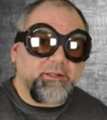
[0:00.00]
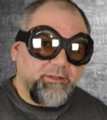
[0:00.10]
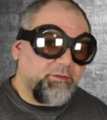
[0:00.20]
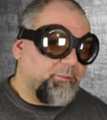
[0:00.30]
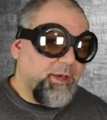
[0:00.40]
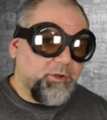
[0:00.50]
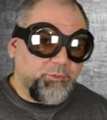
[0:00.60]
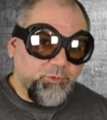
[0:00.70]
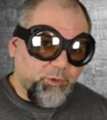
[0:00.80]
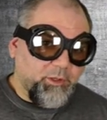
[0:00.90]
Nyssa and
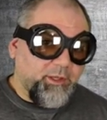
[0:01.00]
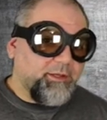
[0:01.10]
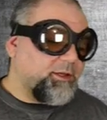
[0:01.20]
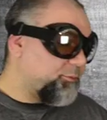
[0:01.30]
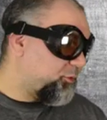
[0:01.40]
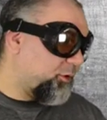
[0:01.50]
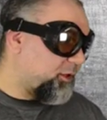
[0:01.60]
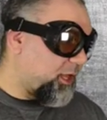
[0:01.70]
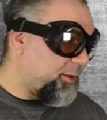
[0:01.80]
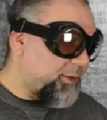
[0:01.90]
Malcolm's storyline comes to a
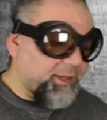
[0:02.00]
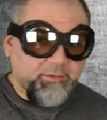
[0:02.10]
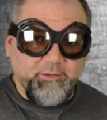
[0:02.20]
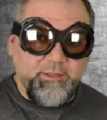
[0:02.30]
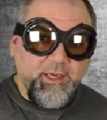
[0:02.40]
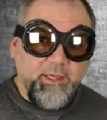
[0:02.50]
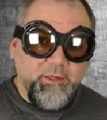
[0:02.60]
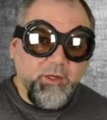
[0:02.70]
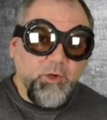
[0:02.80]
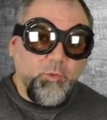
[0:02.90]
climax at the
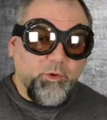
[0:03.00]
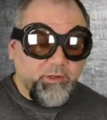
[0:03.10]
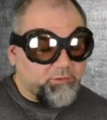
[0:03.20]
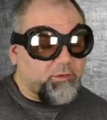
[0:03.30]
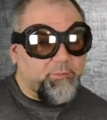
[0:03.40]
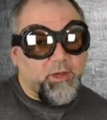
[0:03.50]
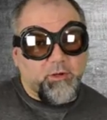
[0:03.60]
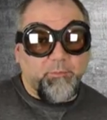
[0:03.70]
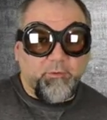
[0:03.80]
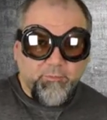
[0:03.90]
end, where Nyssa and
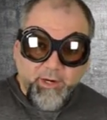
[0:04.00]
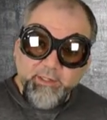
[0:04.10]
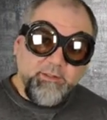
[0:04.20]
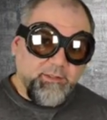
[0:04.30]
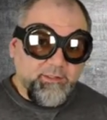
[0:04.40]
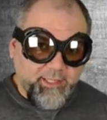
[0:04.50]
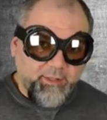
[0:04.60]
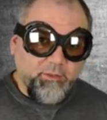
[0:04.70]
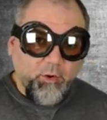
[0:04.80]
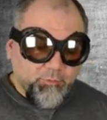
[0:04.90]
Malcolm are fighting to the
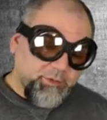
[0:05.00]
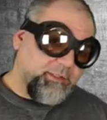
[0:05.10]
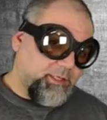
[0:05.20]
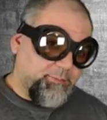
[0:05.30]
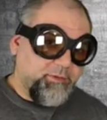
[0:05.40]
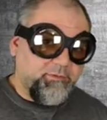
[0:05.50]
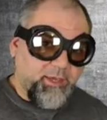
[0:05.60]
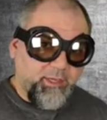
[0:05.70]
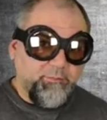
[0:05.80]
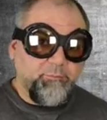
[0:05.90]
death over the Demon's
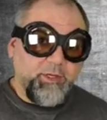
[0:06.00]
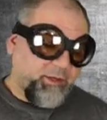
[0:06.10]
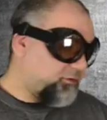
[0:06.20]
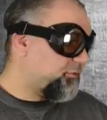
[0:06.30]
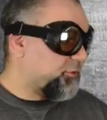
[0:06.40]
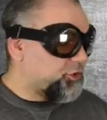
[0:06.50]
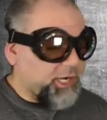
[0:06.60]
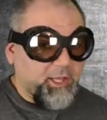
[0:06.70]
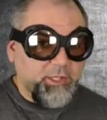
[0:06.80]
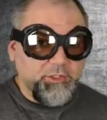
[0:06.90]
Head because of her
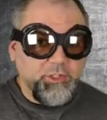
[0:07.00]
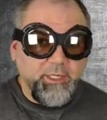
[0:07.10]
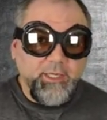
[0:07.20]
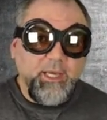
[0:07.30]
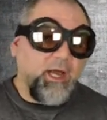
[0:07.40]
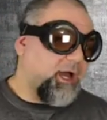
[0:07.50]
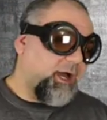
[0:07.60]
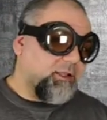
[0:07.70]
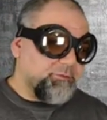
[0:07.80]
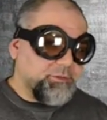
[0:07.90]
challenge.
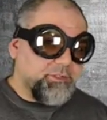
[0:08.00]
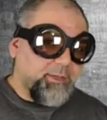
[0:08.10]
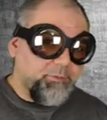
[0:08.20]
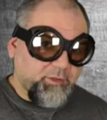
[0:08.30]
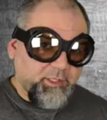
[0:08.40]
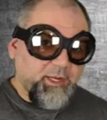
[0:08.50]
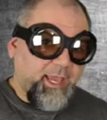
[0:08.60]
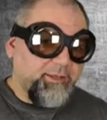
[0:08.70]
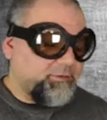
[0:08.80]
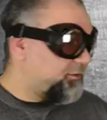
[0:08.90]
Oliver steps in,
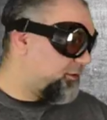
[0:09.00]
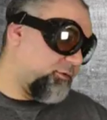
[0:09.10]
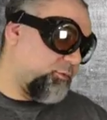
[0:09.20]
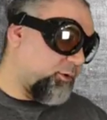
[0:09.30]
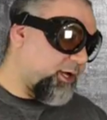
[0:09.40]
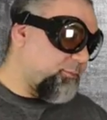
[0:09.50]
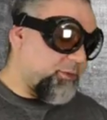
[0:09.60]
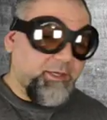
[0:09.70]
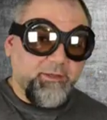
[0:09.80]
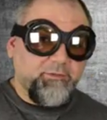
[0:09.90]
as is his right,
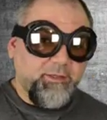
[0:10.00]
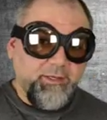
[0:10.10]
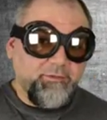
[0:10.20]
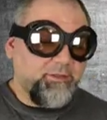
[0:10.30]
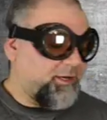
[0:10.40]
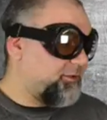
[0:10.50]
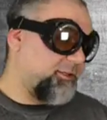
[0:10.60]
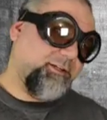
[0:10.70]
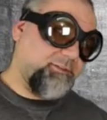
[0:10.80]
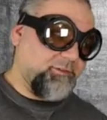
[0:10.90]
because he is
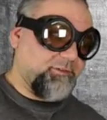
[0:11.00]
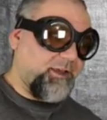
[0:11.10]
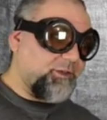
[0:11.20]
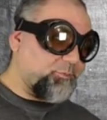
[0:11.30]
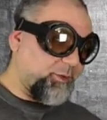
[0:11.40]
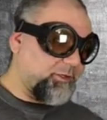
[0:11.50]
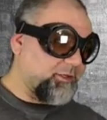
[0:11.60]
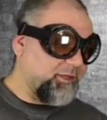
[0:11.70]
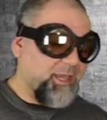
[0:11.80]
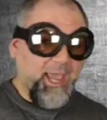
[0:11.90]
technically Nyssa's
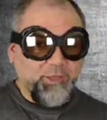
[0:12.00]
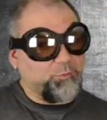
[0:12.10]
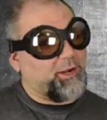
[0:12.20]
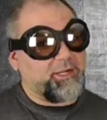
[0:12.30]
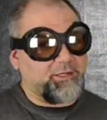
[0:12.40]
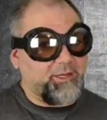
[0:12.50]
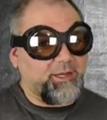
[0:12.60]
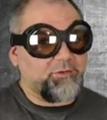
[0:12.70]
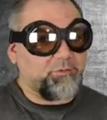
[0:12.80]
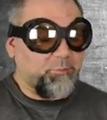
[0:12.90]
husband, as
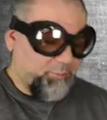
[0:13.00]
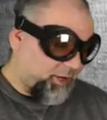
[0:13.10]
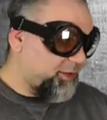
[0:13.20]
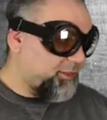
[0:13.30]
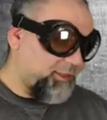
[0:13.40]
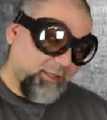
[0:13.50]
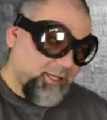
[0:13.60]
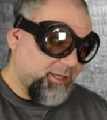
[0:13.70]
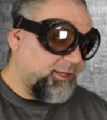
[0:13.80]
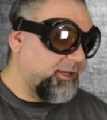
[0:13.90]
recognized by the
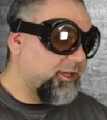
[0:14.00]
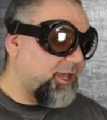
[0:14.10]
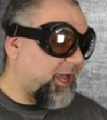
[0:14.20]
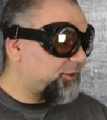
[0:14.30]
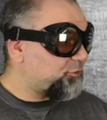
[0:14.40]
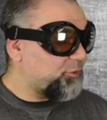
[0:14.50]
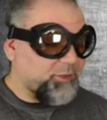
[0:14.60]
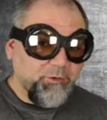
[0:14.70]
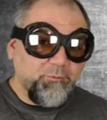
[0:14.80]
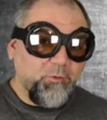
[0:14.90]
League, and so
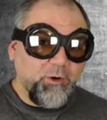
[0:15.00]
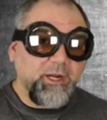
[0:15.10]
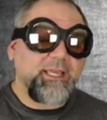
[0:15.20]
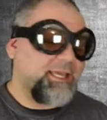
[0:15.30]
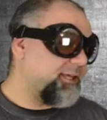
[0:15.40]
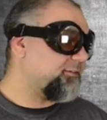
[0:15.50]
therefore he